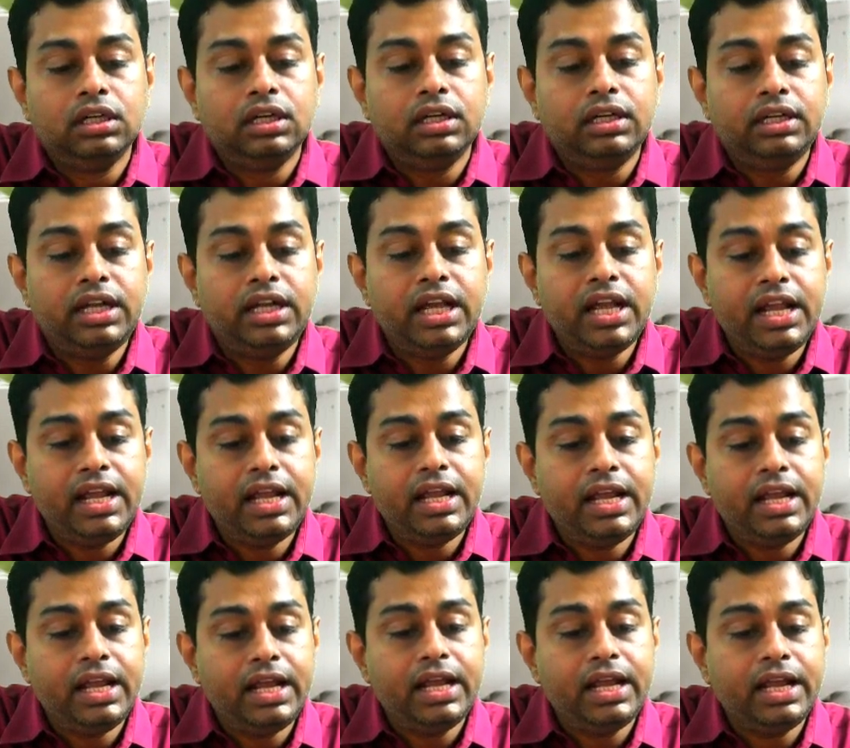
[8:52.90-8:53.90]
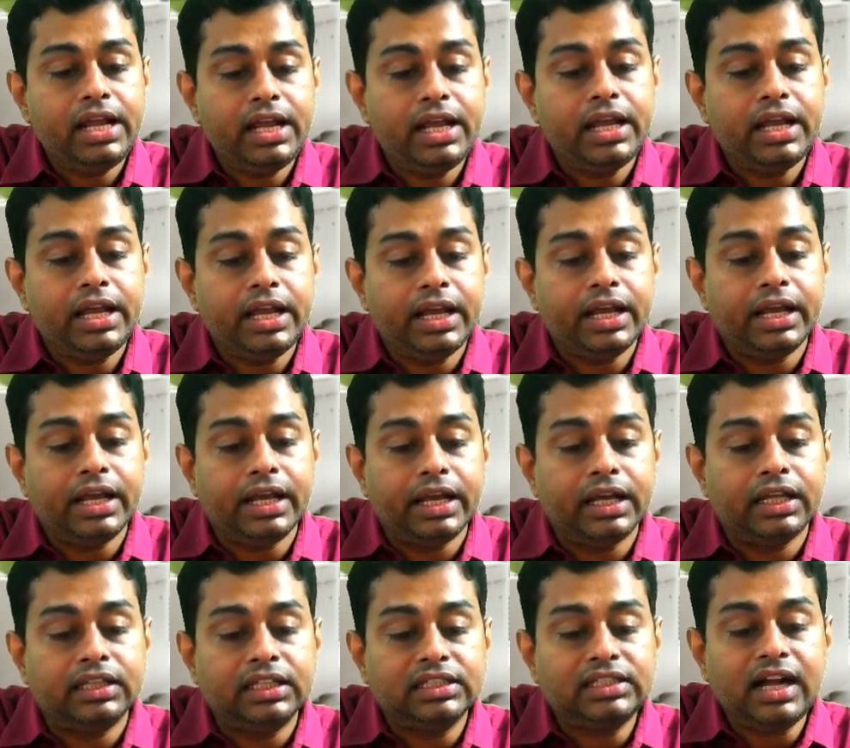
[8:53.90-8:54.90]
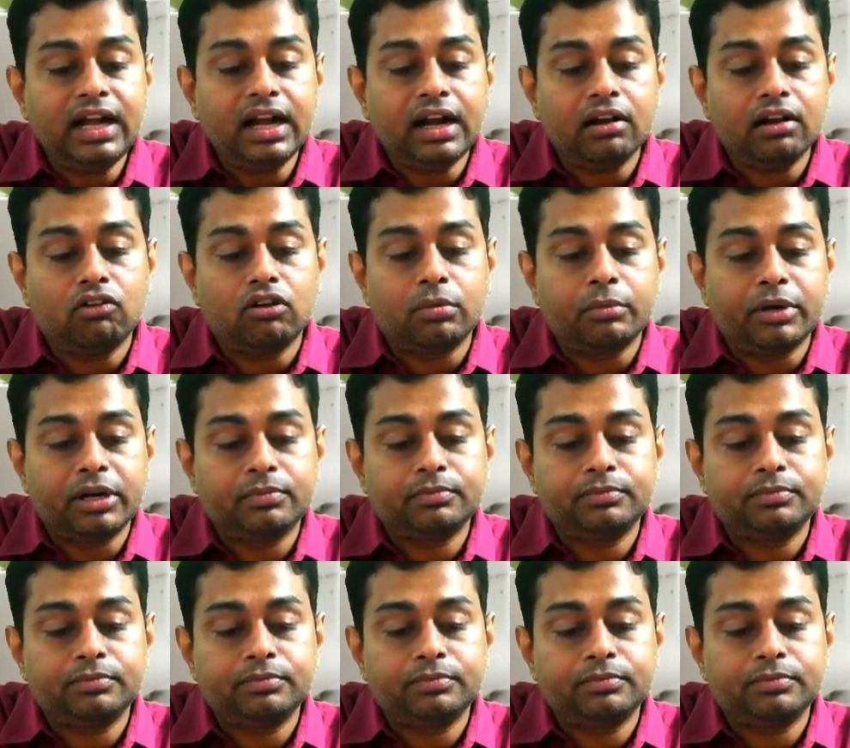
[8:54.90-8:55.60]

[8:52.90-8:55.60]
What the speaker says: D, the central government.